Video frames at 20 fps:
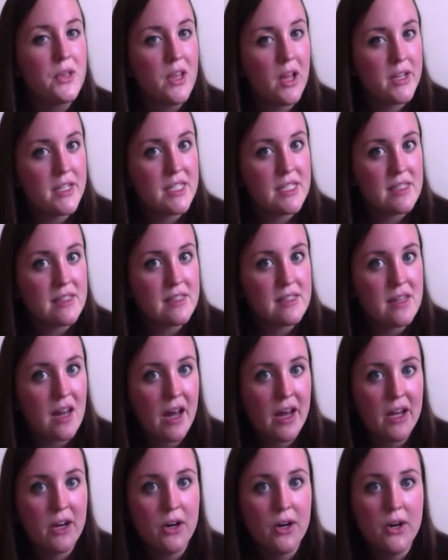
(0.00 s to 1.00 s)
London
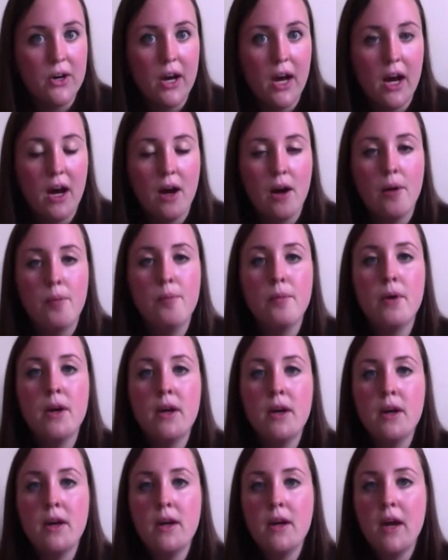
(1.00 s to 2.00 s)
style.
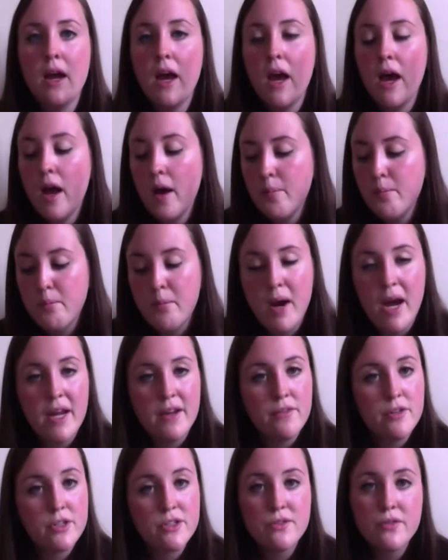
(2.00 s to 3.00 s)
My
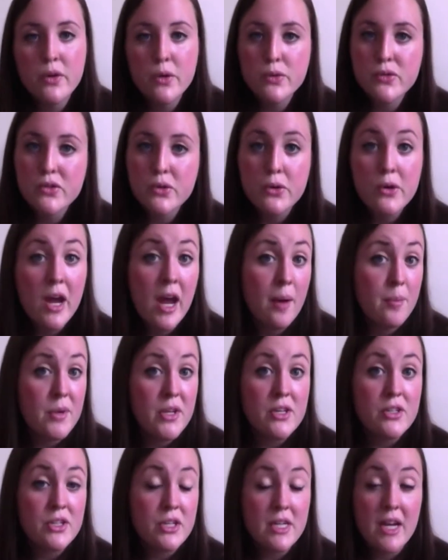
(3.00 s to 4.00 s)
first field school
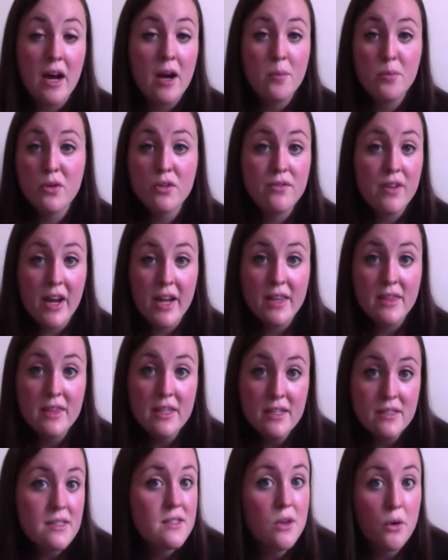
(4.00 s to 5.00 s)
happened to not provide
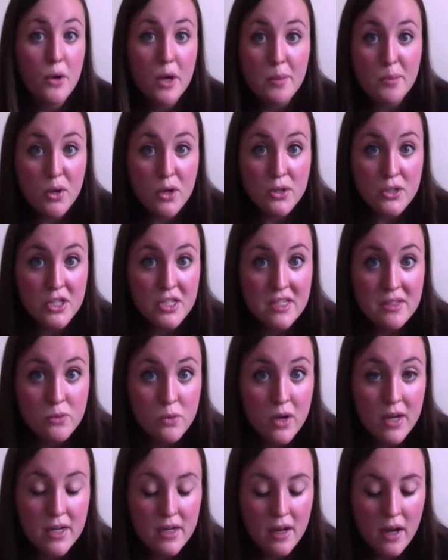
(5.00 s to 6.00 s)
these, so I purchased
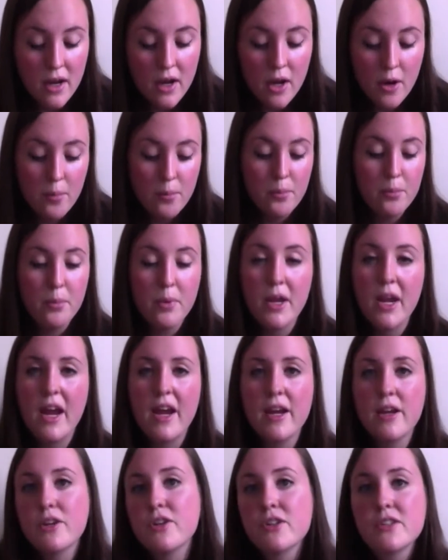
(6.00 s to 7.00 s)
one, but
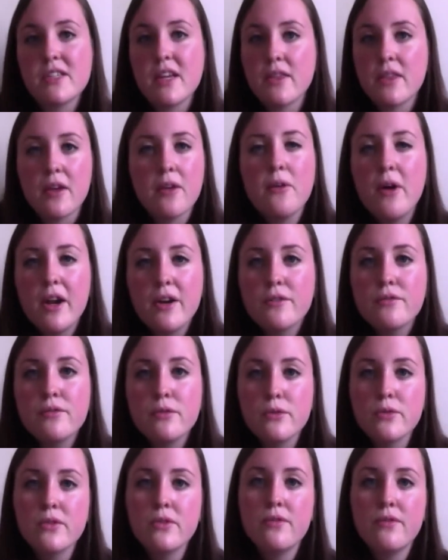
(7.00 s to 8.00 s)
I understand that a lot of
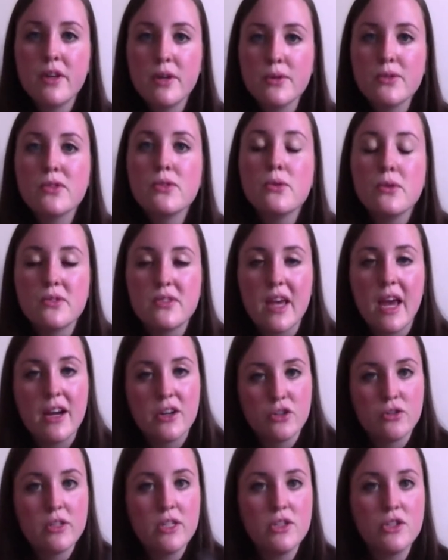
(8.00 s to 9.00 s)
field schools
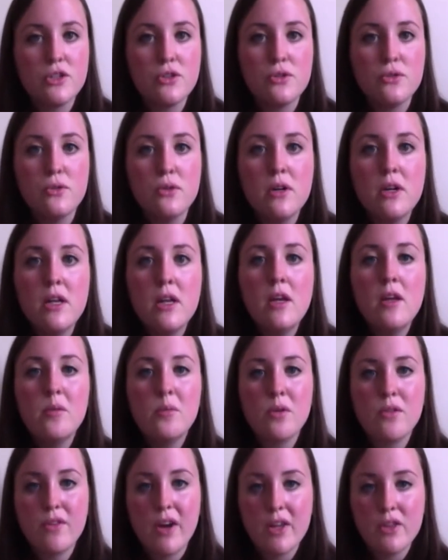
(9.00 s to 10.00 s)
actually do
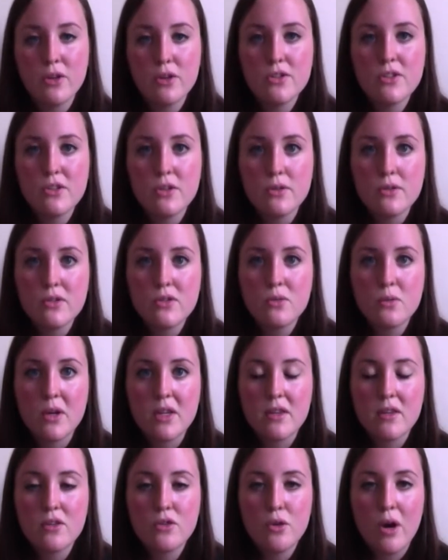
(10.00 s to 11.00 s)
provide their students with
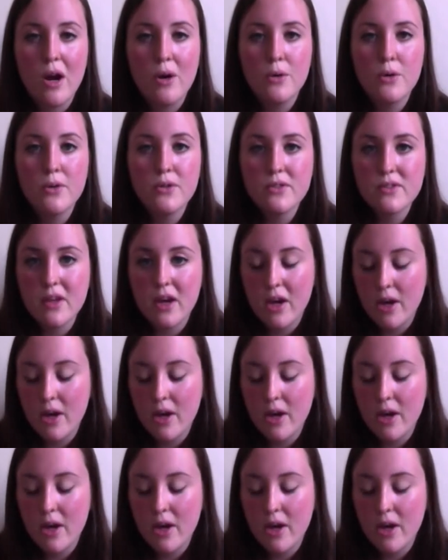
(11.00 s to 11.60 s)
trowels.